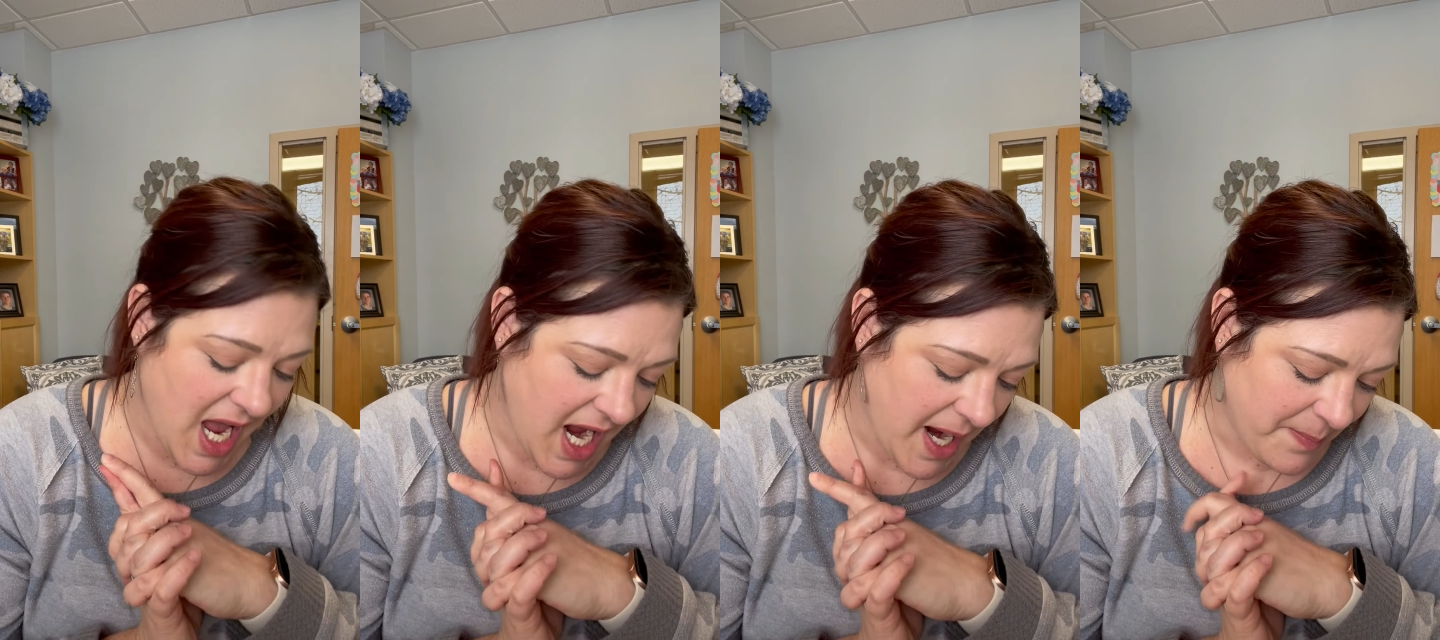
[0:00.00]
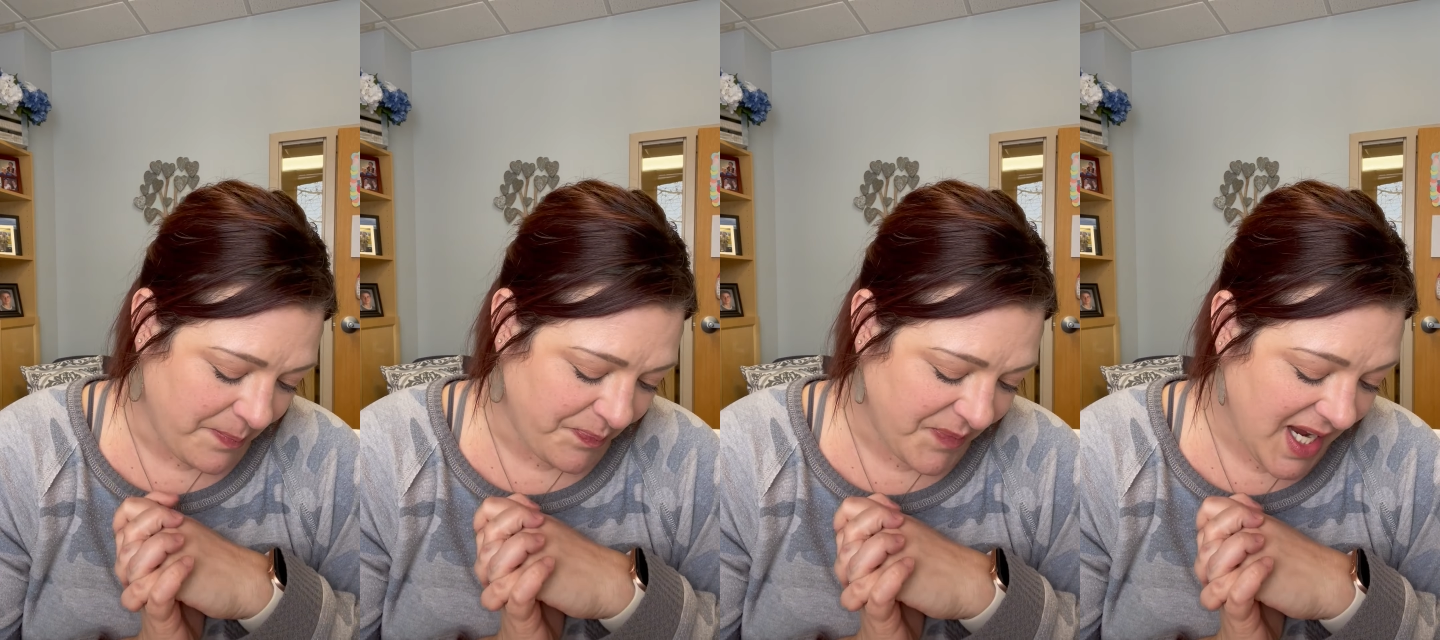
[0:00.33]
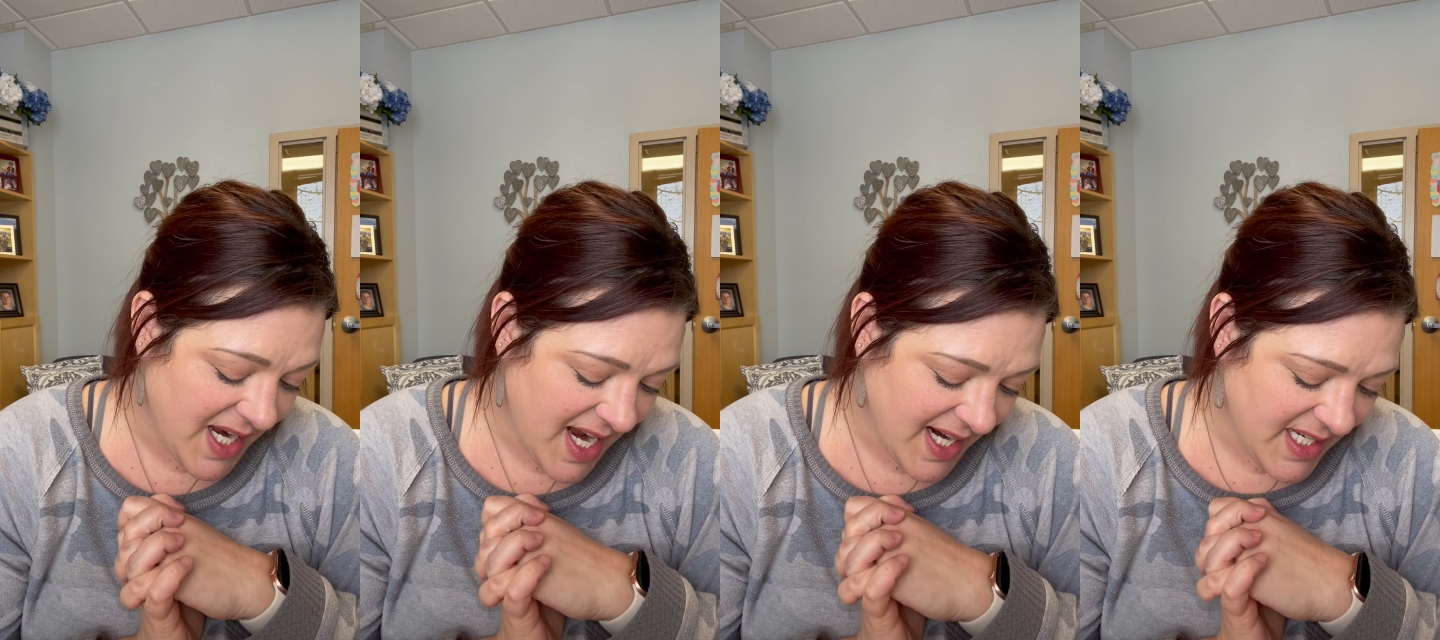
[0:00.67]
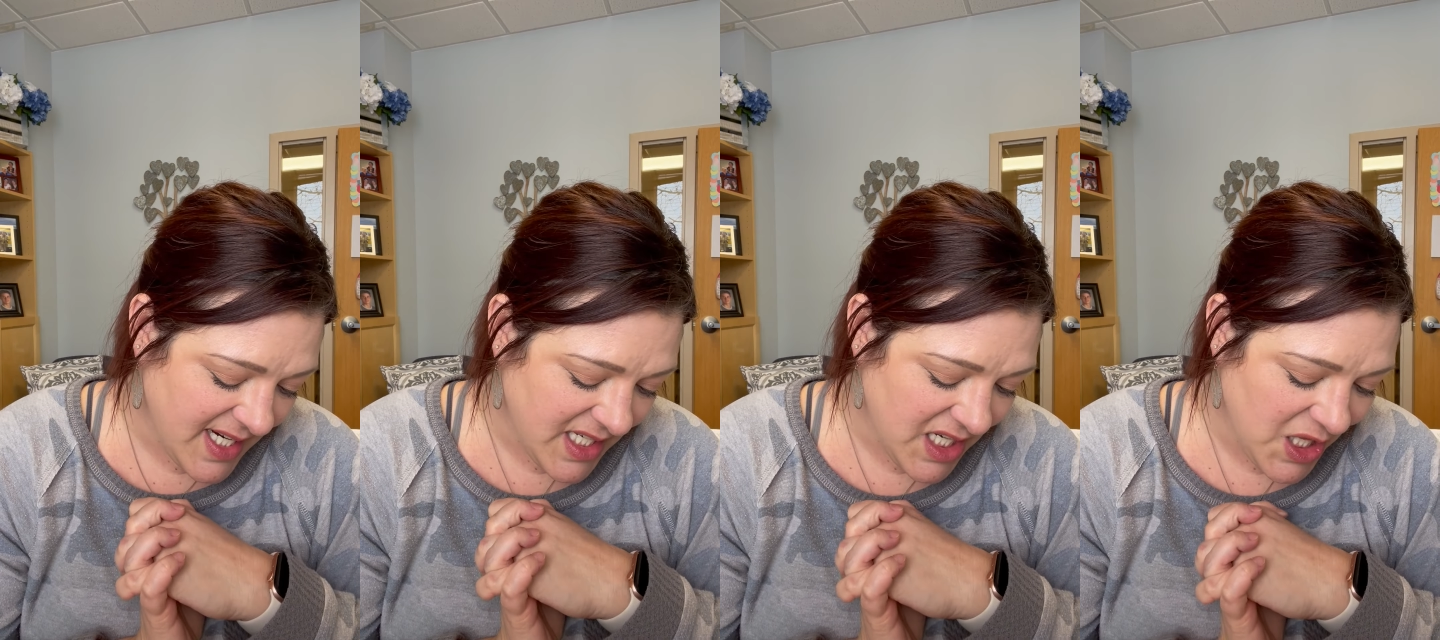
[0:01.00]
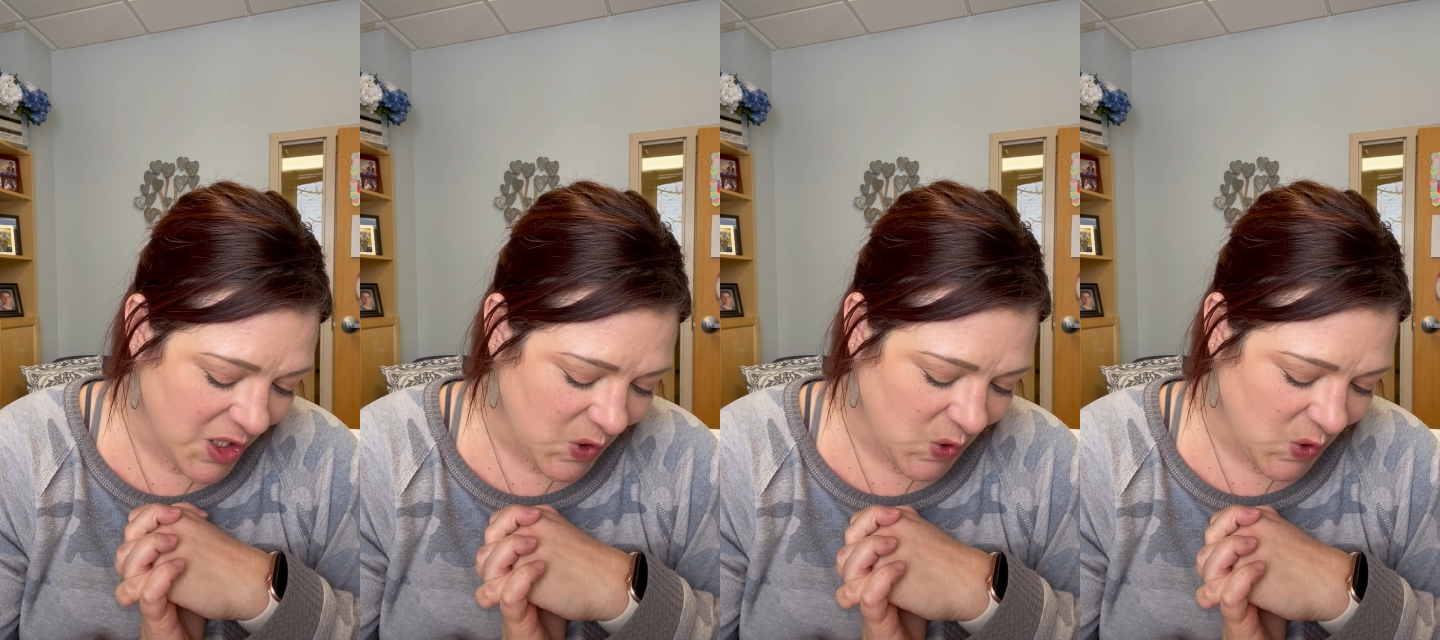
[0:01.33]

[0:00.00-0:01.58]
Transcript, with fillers: um, connecting to the